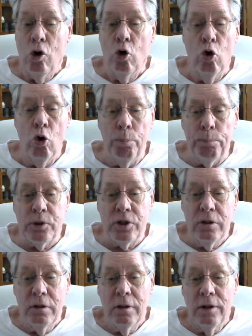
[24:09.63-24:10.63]

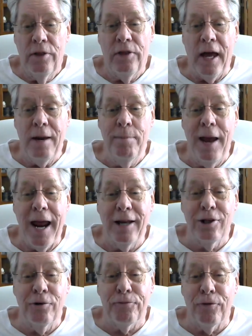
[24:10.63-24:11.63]
oops, they
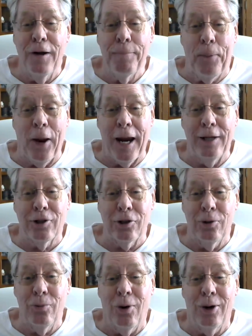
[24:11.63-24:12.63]
made the front page of
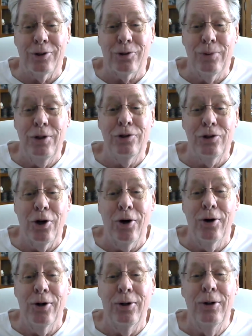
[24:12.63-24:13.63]
the Wall Street
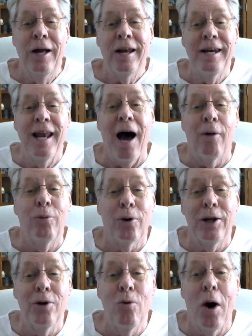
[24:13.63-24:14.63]
Journal, not where
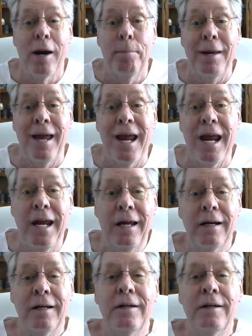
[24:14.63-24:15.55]
you want to be.